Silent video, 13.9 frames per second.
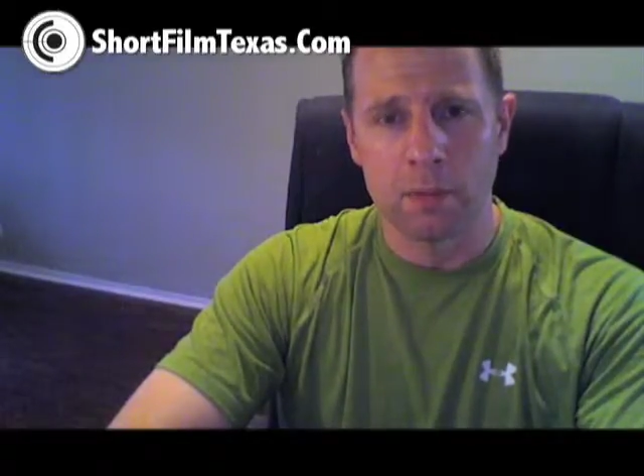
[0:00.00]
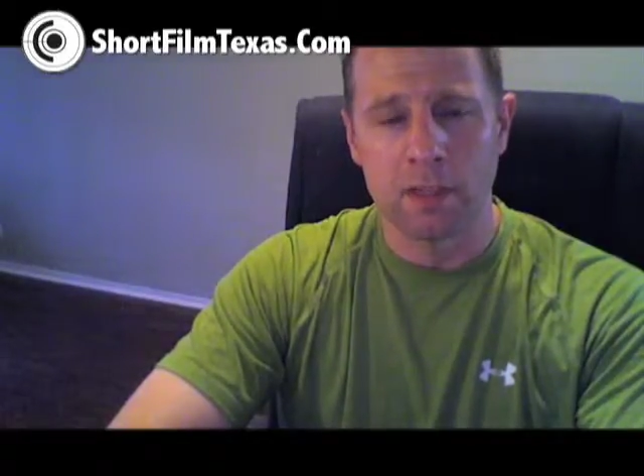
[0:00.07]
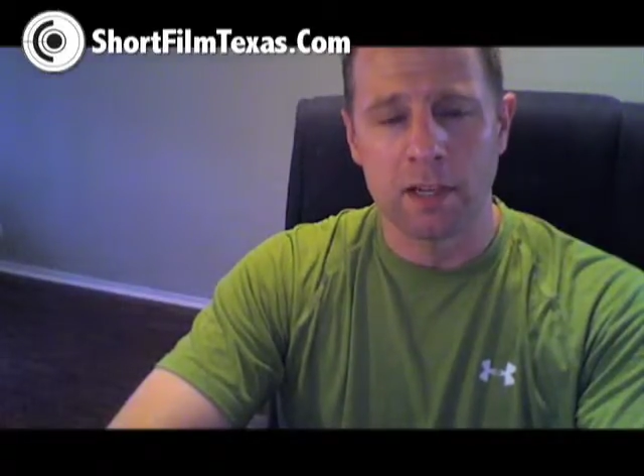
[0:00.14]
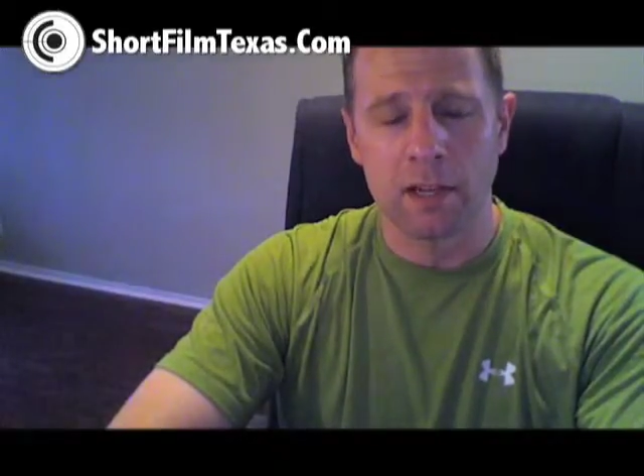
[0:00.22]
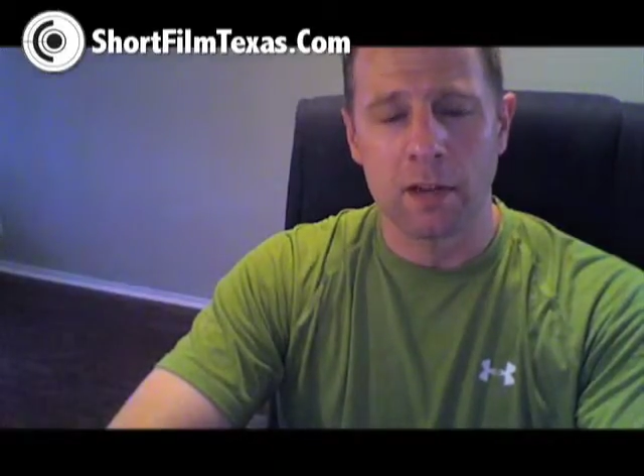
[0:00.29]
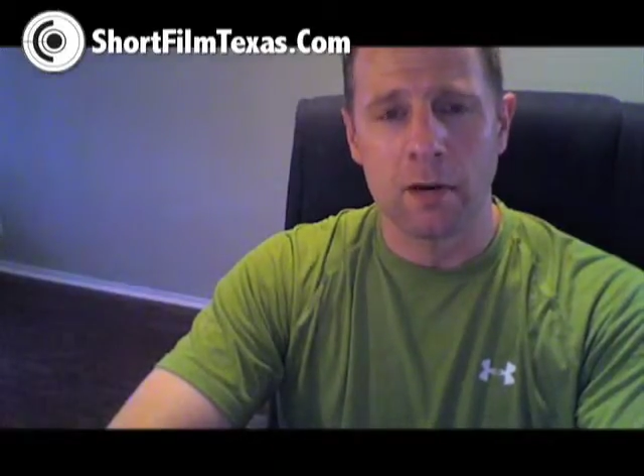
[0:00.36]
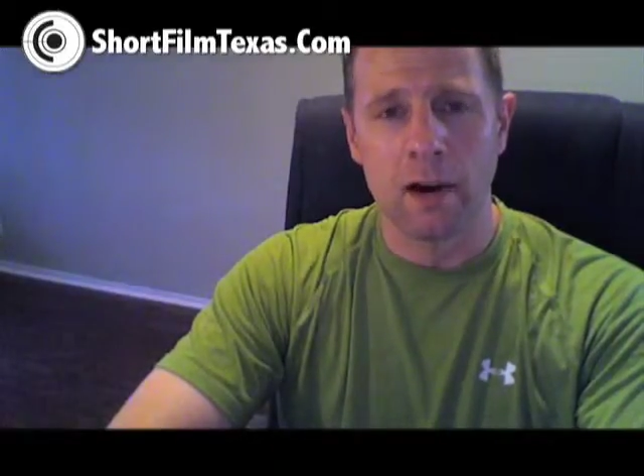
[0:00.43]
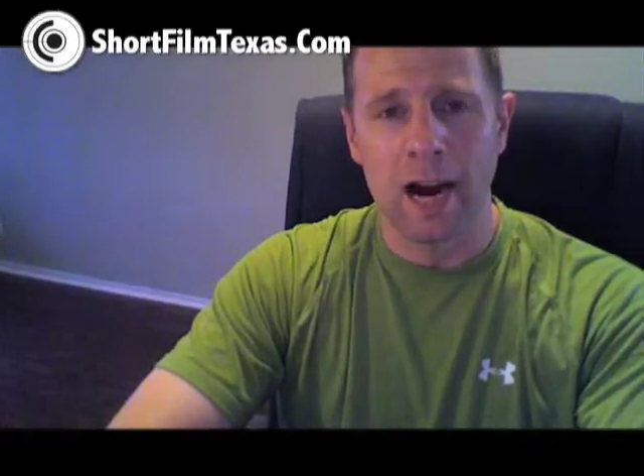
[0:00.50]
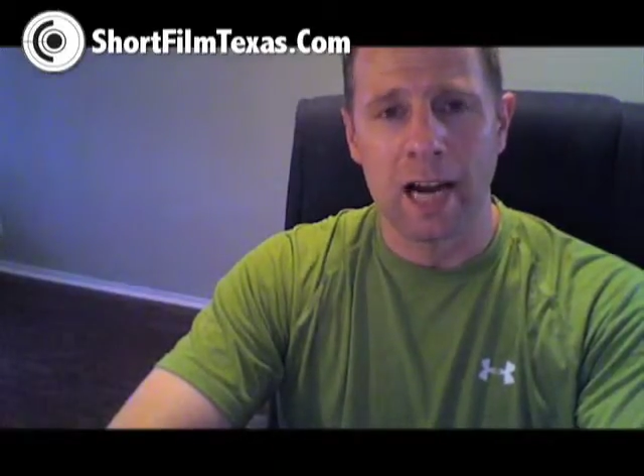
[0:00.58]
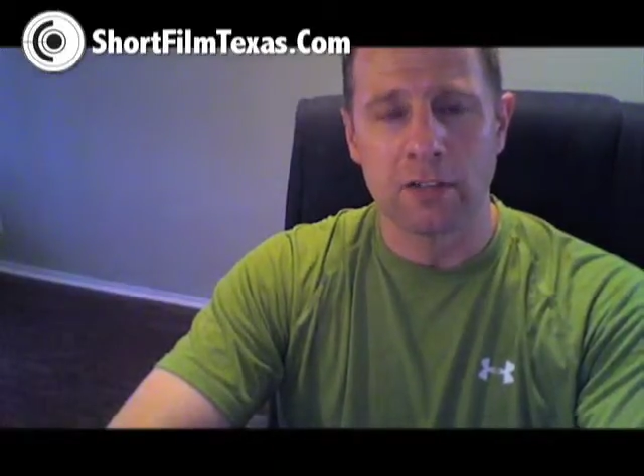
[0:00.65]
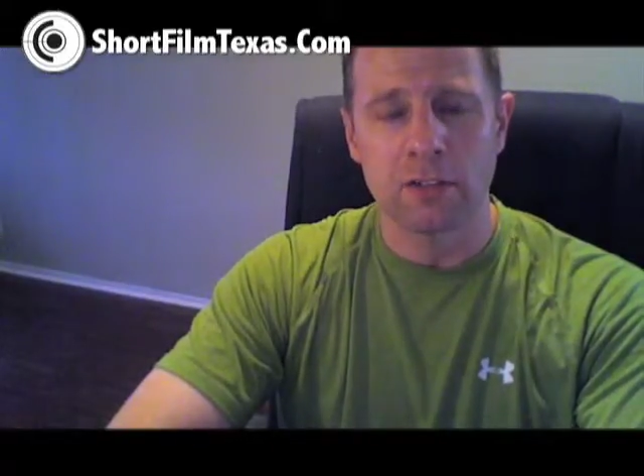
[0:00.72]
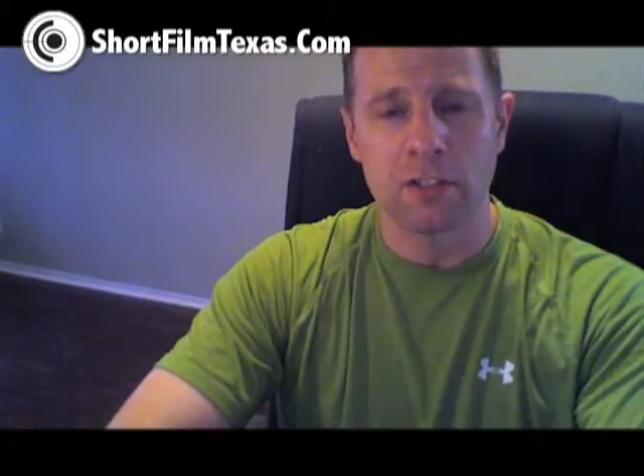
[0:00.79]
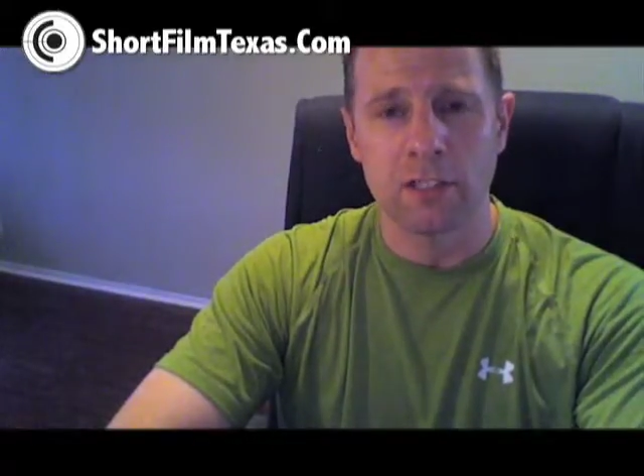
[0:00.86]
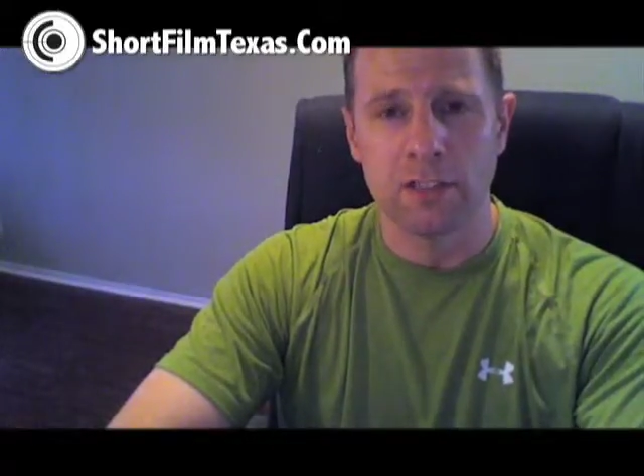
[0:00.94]
a particular
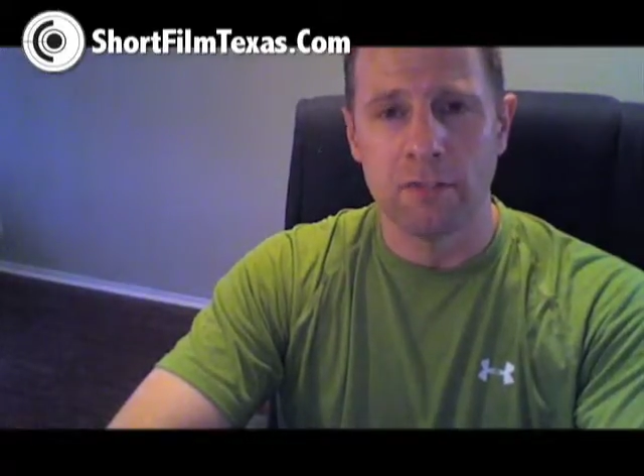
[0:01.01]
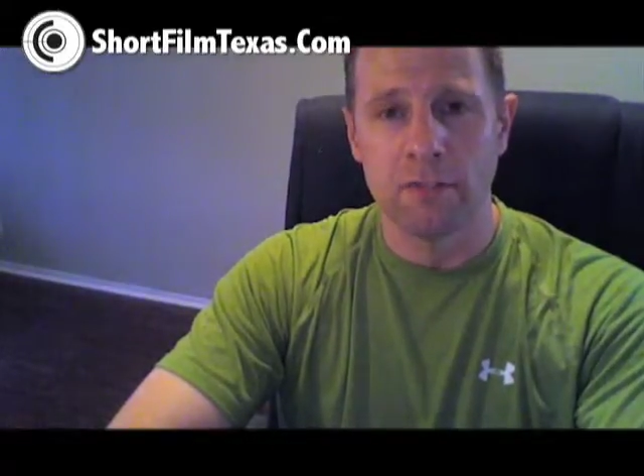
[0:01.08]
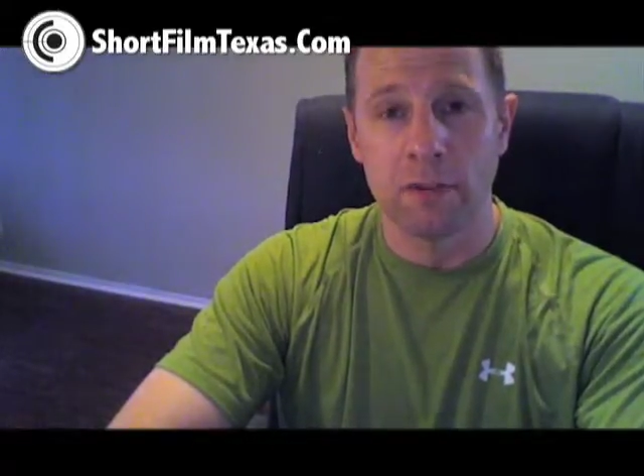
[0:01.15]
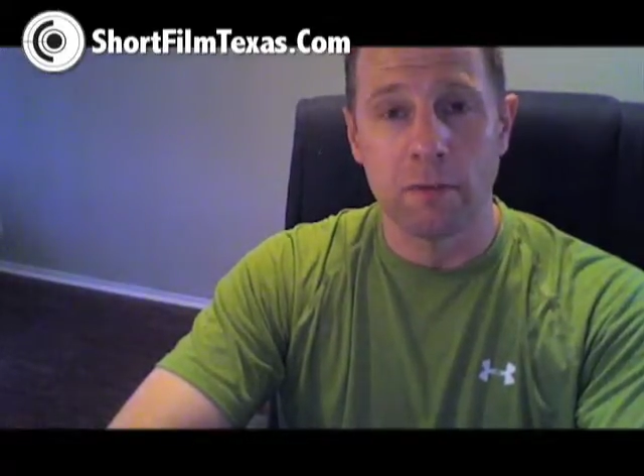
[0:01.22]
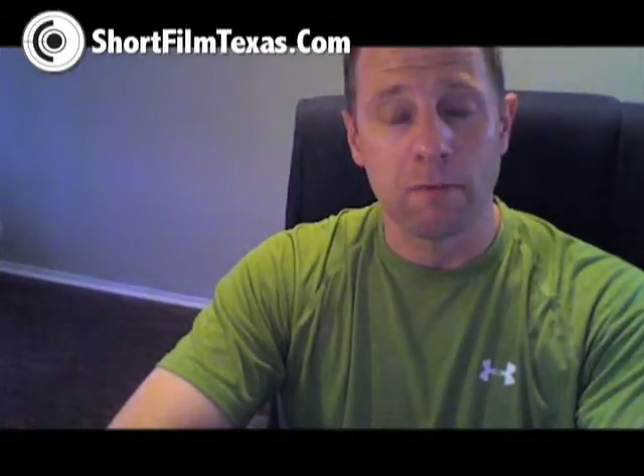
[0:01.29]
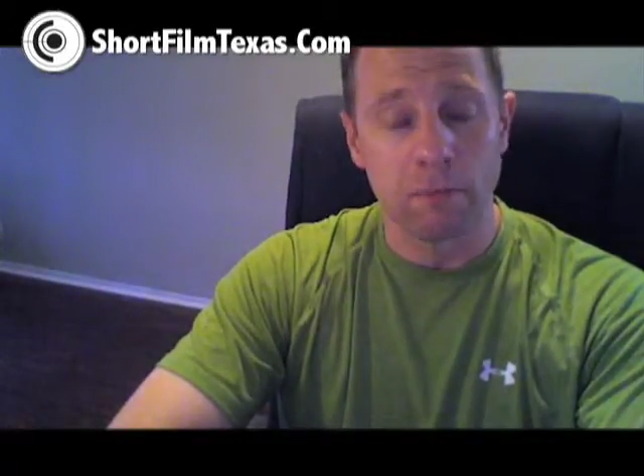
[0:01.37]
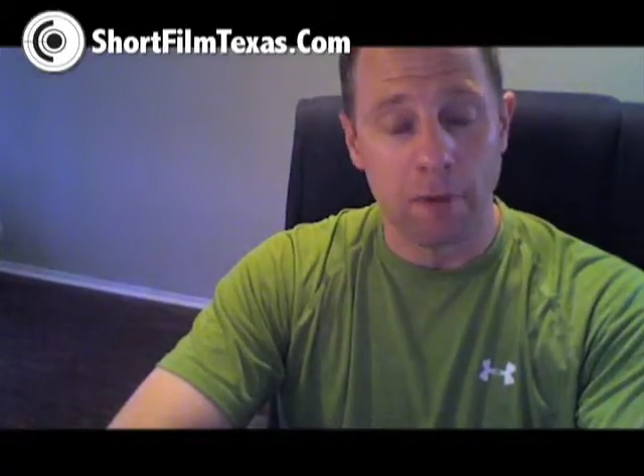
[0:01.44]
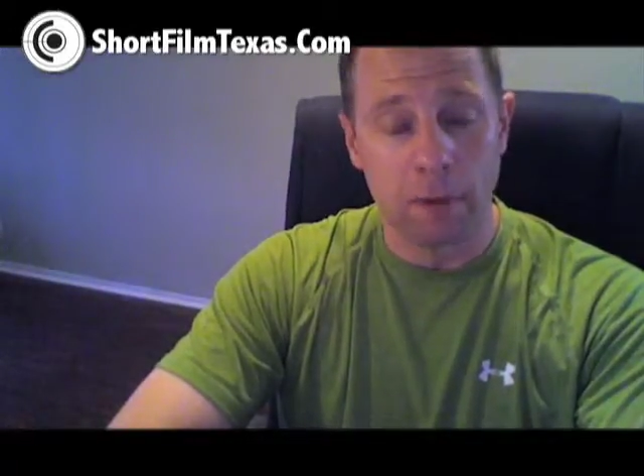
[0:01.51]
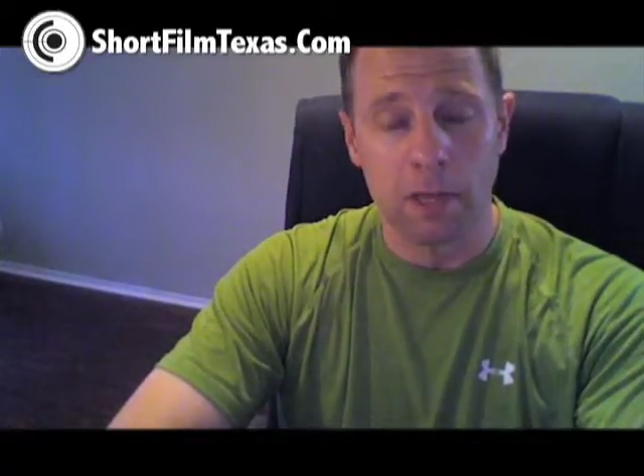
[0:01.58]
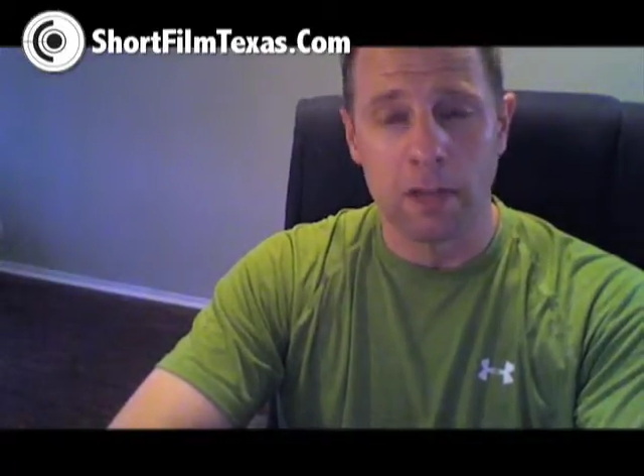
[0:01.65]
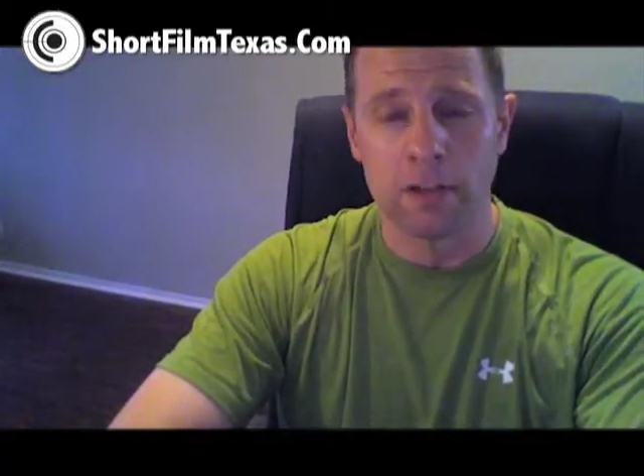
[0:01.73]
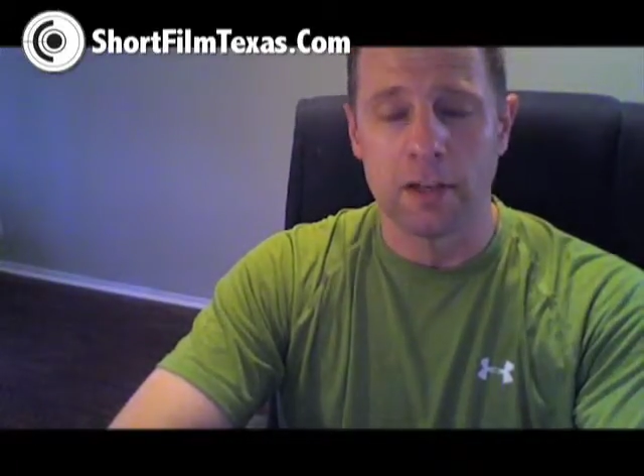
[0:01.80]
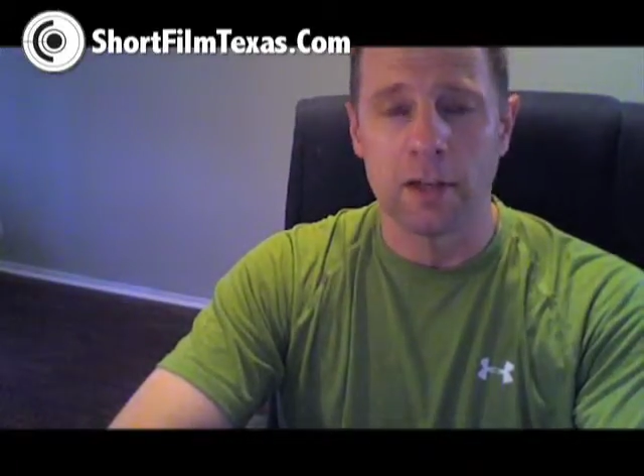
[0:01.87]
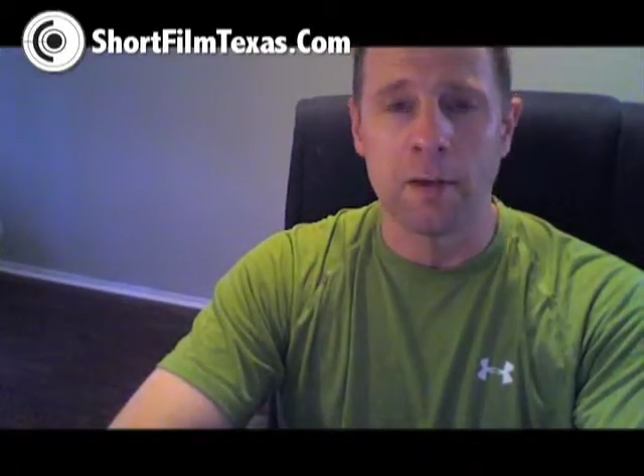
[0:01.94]
actress in the film
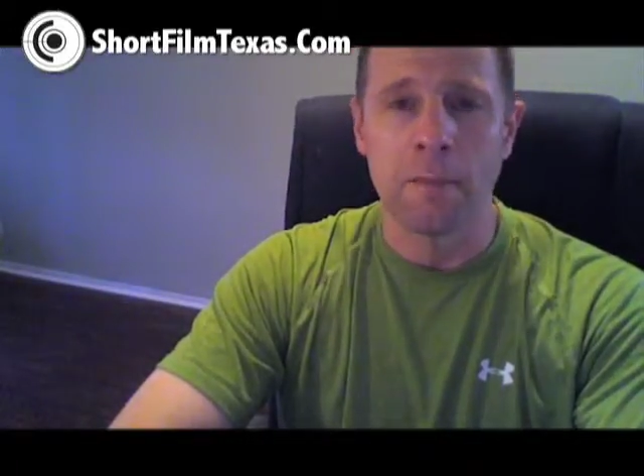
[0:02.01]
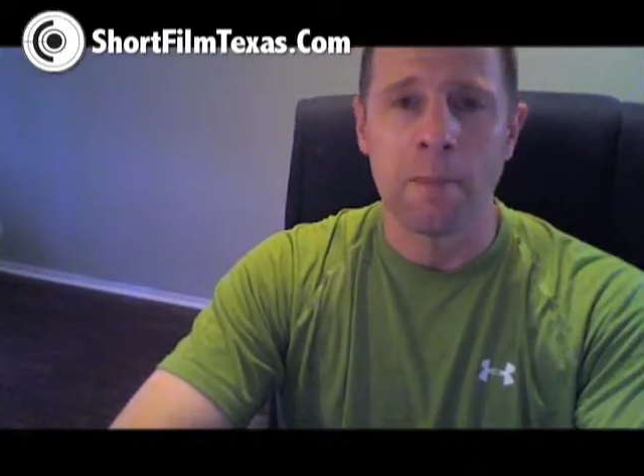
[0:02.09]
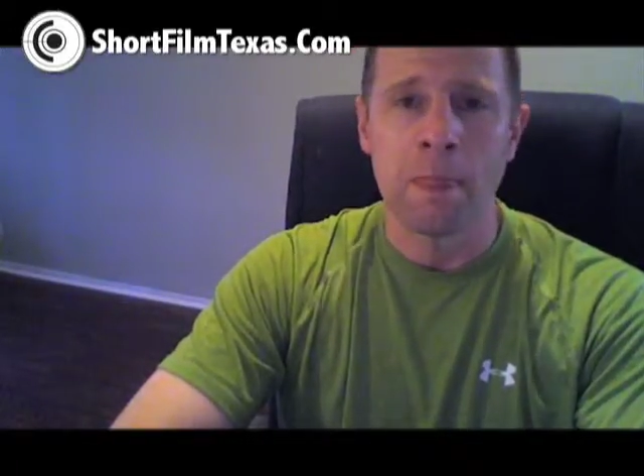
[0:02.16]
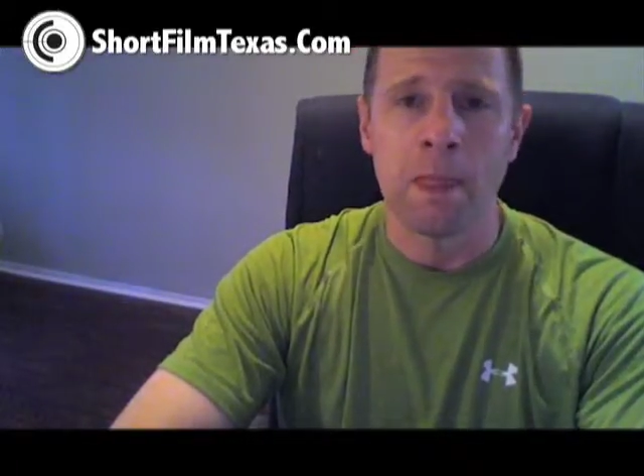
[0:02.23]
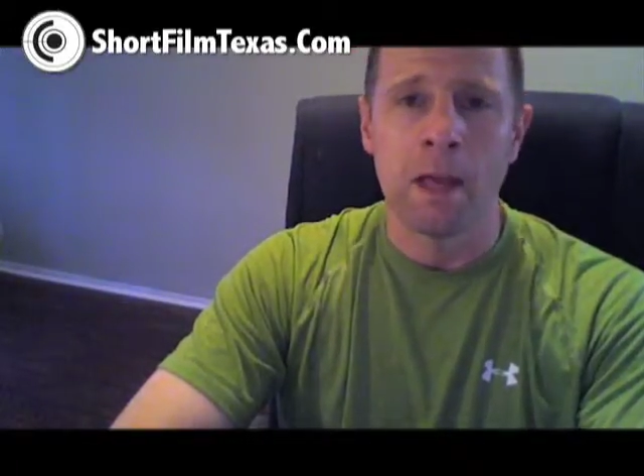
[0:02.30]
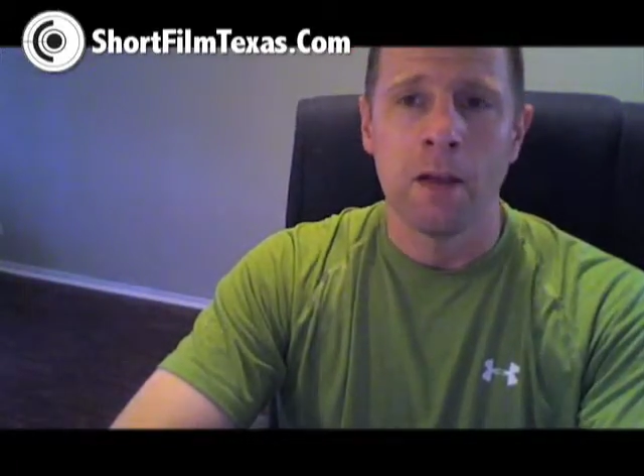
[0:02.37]
from London.